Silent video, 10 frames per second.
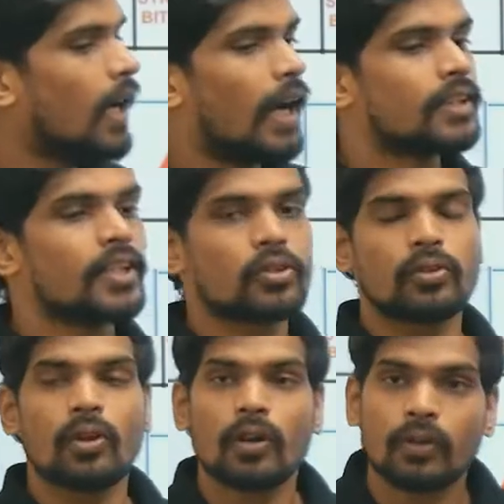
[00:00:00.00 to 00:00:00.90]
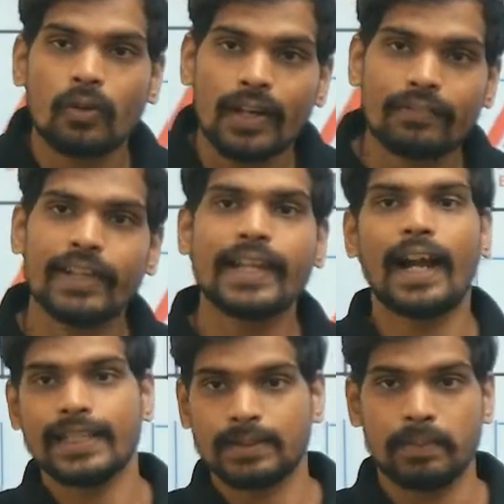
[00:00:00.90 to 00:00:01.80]
and they should not go at very
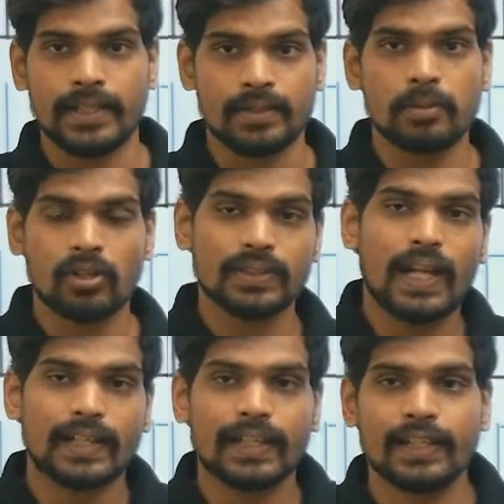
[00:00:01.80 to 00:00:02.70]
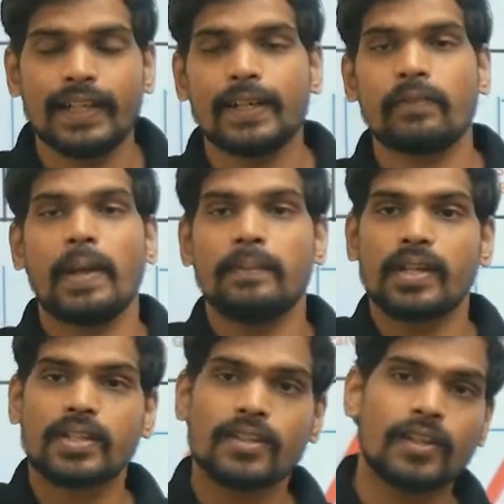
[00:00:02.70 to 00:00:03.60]
high speeds, because that can create
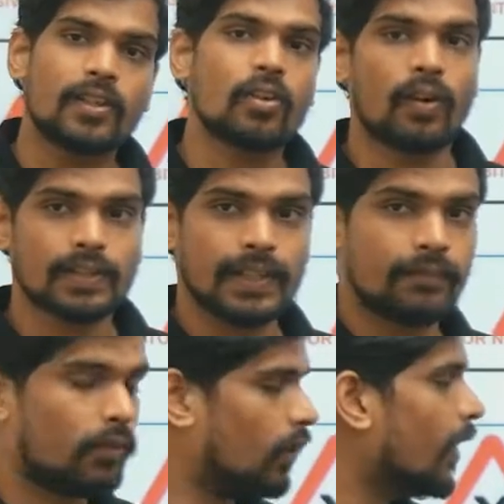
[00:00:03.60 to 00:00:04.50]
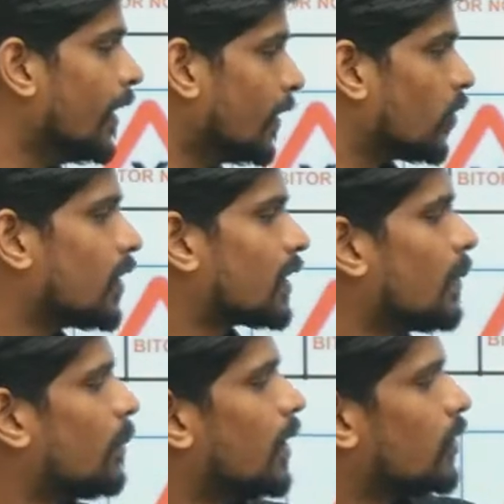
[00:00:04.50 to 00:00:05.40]
vibrations and the rocks can fall. So this
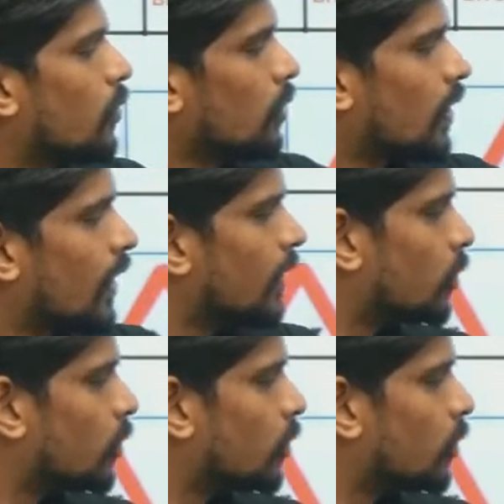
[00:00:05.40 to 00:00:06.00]
symbol is used.